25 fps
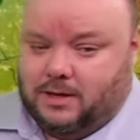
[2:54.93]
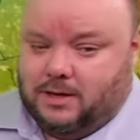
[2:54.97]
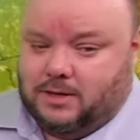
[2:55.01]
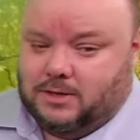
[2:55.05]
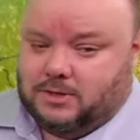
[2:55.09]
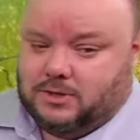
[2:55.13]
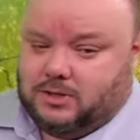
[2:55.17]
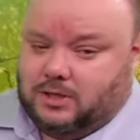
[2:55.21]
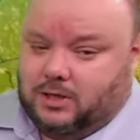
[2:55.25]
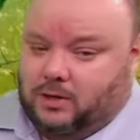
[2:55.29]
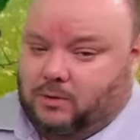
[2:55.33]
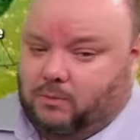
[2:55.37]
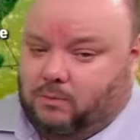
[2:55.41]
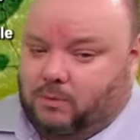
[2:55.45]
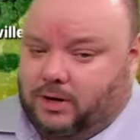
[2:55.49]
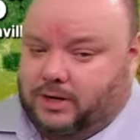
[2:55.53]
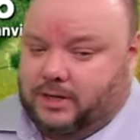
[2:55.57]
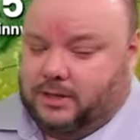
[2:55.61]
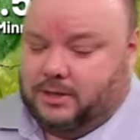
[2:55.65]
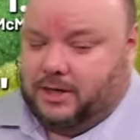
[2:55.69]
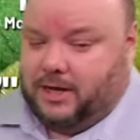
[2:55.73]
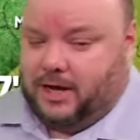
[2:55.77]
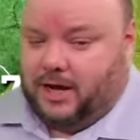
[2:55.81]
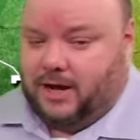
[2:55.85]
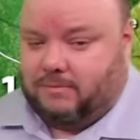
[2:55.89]
Still one
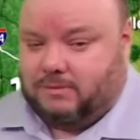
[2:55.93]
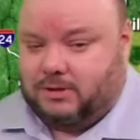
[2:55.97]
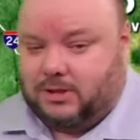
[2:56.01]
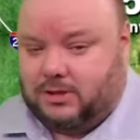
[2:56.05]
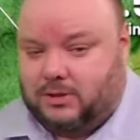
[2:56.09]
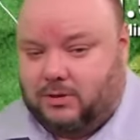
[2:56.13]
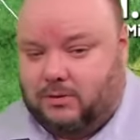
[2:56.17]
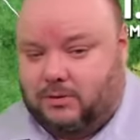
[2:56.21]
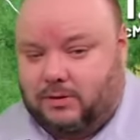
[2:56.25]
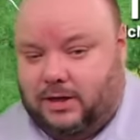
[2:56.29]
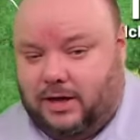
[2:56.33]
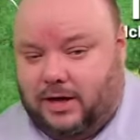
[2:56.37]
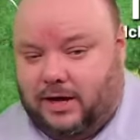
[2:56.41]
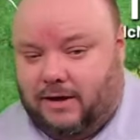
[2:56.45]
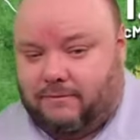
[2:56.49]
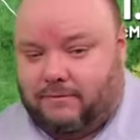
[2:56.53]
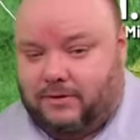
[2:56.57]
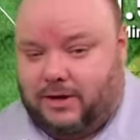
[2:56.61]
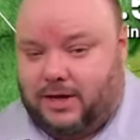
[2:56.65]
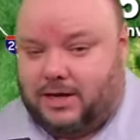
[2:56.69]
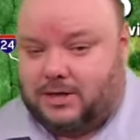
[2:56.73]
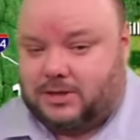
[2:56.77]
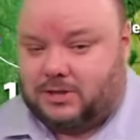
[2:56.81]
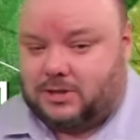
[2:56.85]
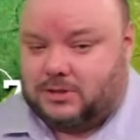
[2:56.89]
and a half to two and a half
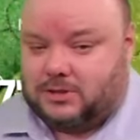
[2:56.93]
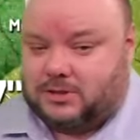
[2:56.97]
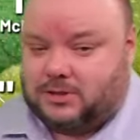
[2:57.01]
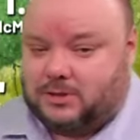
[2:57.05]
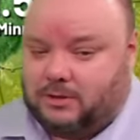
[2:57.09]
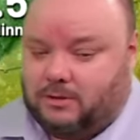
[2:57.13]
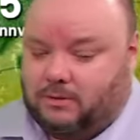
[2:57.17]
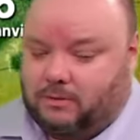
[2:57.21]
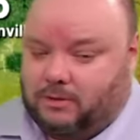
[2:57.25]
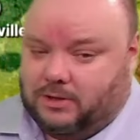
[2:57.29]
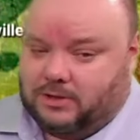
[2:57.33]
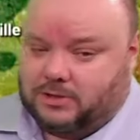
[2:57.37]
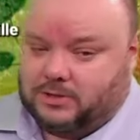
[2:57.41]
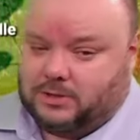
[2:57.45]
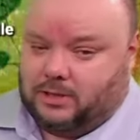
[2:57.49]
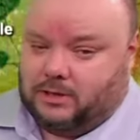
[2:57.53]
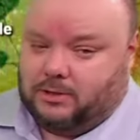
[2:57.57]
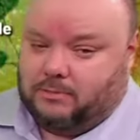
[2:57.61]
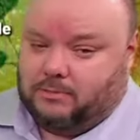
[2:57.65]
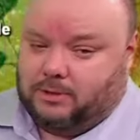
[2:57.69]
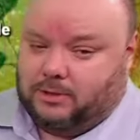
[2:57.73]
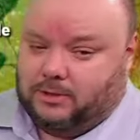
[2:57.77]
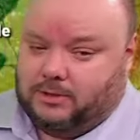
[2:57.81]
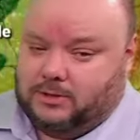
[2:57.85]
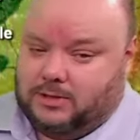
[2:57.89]
inches across
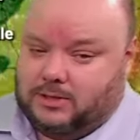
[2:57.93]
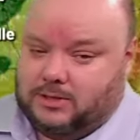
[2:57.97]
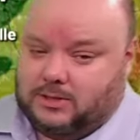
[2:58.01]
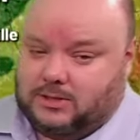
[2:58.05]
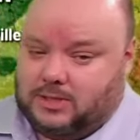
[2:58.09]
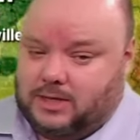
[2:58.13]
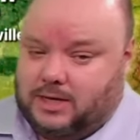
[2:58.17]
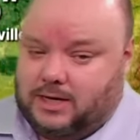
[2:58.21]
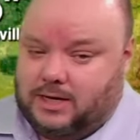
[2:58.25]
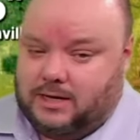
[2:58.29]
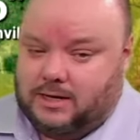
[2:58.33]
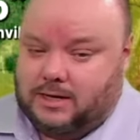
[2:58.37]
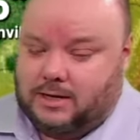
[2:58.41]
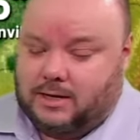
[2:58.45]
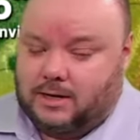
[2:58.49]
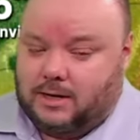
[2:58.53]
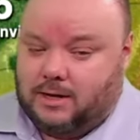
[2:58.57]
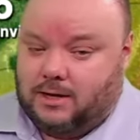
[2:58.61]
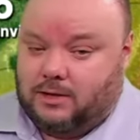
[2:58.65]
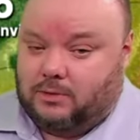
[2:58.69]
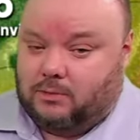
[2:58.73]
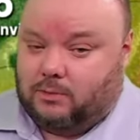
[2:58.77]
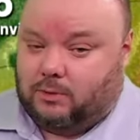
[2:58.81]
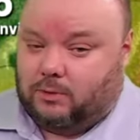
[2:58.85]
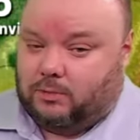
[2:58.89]
southern middle Tennessee,
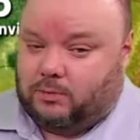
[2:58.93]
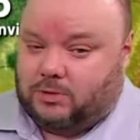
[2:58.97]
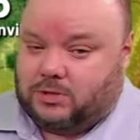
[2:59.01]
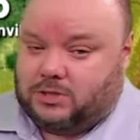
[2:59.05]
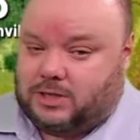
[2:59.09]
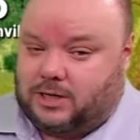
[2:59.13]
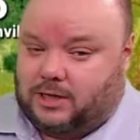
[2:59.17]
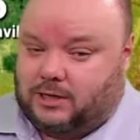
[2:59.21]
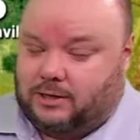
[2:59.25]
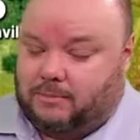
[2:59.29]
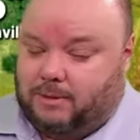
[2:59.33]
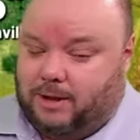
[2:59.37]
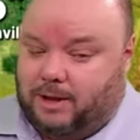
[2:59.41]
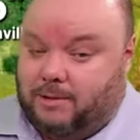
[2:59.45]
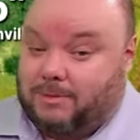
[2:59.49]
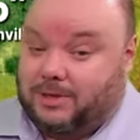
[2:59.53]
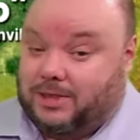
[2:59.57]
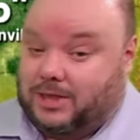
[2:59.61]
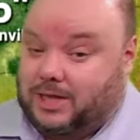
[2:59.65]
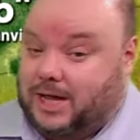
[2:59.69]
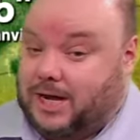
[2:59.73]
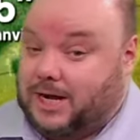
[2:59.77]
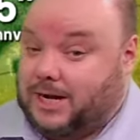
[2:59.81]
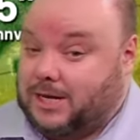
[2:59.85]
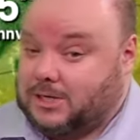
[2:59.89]
northwest Alabama.
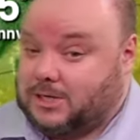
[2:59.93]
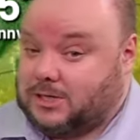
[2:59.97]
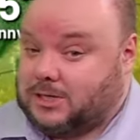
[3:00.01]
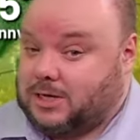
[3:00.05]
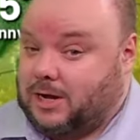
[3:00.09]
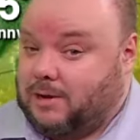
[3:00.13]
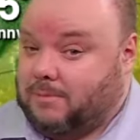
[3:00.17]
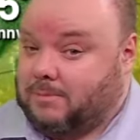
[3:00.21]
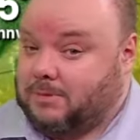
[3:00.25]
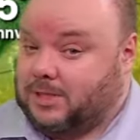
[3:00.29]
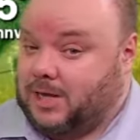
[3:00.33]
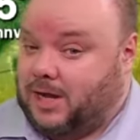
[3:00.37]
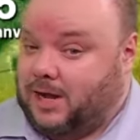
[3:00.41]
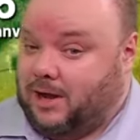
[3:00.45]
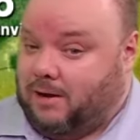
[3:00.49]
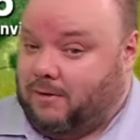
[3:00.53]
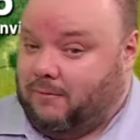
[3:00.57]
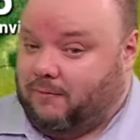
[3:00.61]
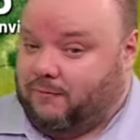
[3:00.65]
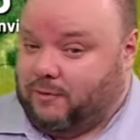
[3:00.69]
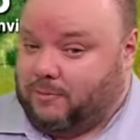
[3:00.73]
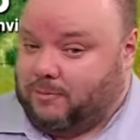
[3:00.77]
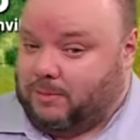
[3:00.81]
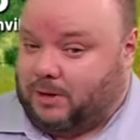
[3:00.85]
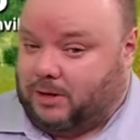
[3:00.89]
That has come down
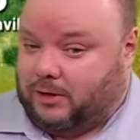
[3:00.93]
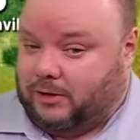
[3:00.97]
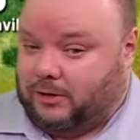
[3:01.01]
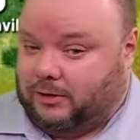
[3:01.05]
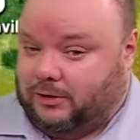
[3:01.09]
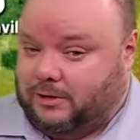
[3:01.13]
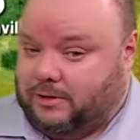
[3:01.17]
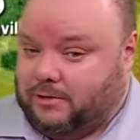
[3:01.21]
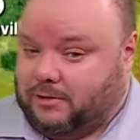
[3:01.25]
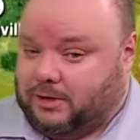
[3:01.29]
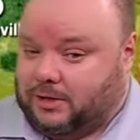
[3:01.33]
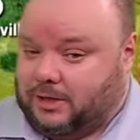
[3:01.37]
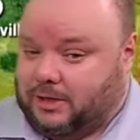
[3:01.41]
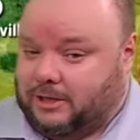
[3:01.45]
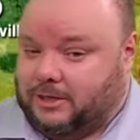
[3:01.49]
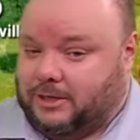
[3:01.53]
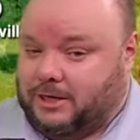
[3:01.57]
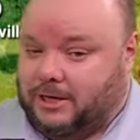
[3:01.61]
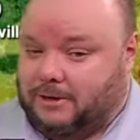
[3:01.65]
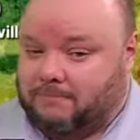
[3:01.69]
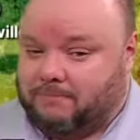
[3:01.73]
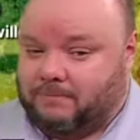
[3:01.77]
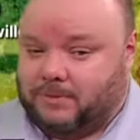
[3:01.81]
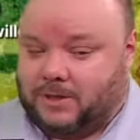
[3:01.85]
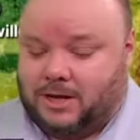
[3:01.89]
from earlier
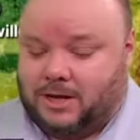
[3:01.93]
thinking